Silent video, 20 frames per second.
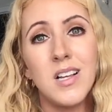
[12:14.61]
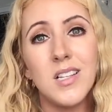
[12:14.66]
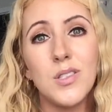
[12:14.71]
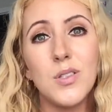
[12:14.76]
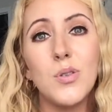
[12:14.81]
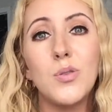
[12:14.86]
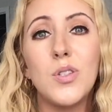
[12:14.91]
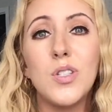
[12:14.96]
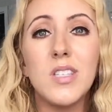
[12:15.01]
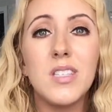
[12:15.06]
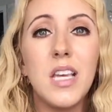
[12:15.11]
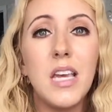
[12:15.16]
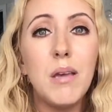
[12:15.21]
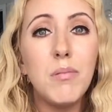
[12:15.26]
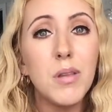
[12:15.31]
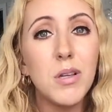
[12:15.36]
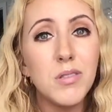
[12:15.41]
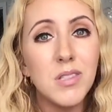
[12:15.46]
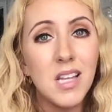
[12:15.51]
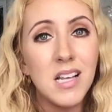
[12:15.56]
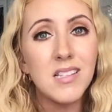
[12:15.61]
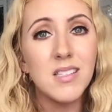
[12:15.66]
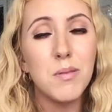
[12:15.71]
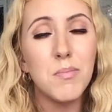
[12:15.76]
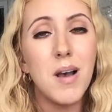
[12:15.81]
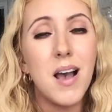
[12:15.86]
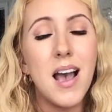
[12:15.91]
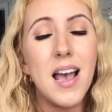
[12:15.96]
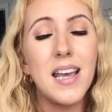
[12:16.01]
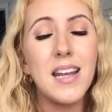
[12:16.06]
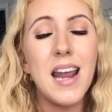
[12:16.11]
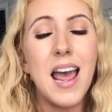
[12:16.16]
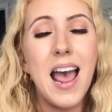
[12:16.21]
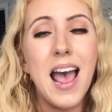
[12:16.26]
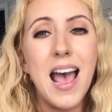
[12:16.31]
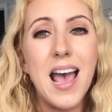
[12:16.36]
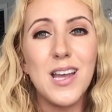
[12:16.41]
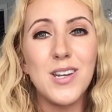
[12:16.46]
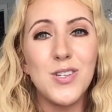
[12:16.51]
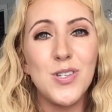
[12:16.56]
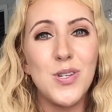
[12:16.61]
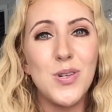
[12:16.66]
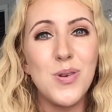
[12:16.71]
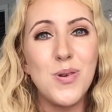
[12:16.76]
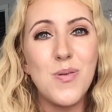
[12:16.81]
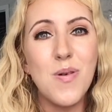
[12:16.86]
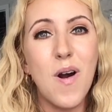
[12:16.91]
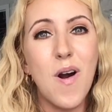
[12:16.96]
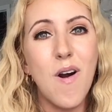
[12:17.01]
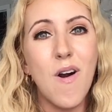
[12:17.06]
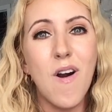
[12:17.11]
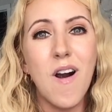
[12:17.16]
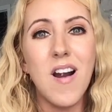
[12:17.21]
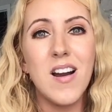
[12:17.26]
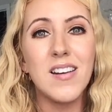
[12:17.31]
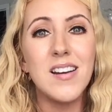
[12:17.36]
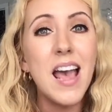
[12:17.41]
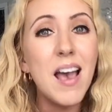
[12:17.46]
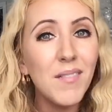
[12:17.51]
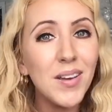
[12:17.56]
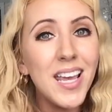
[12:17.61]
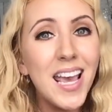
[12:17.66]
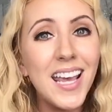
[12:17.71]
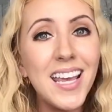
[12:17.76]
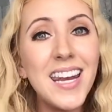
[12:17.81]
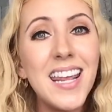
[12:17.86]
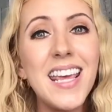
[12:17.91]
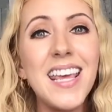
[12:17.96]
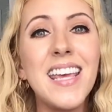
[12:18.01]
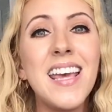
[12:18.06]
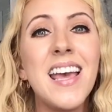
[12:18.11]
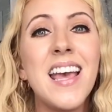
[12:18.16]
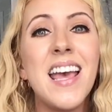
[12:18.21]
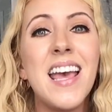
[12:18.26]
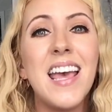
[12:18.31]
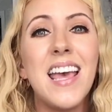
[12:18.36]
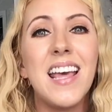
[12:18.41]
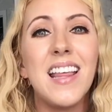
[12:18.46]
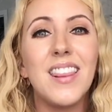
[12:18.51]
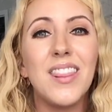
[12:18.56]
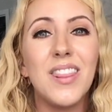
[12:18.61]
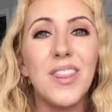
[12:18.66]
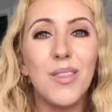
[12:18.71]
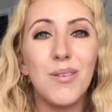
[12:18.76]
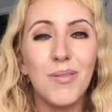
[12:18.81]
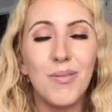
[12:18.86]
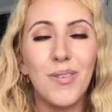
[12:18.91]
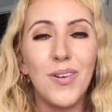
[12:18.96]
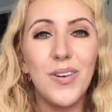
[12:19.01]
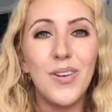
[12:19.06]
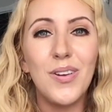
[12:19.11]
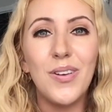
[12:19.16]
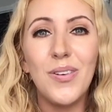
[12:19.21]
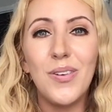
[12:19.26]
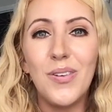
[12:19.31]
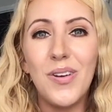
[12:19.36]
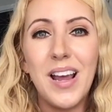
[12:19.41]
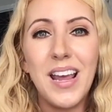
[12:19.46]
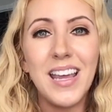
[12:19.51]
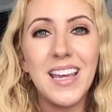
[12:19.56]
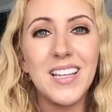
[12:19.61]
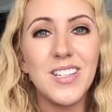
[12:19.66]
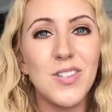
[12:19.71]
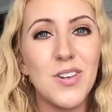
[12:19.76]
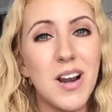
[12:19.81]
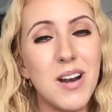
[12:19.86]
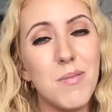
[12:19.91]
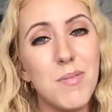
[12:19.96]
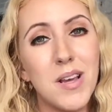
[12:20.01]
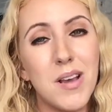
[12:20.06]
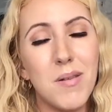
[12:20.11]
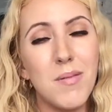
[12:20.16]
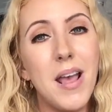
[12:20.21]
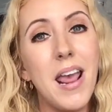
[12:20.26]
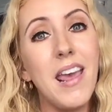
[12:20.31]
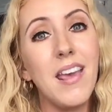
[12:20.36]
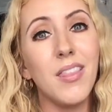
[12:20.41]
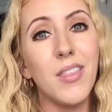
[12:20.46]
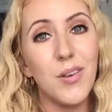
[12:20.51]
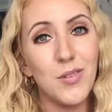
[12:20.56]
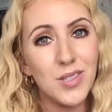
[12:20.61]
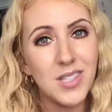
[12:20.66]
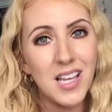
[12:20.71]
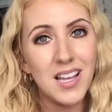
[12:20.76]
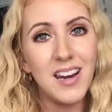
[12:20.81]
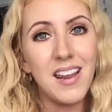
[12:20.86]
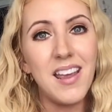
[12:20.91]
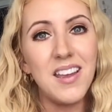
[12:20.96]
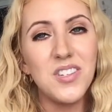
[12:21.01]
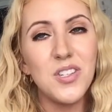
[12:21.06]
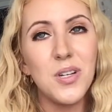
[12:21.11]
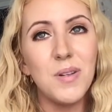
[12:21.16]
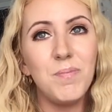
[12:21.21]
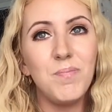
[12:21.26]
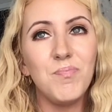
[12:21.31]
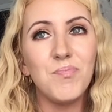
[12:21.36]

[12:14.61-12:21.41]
So just keep those things in mind as you are navigating through and trying to become a loan signing agent.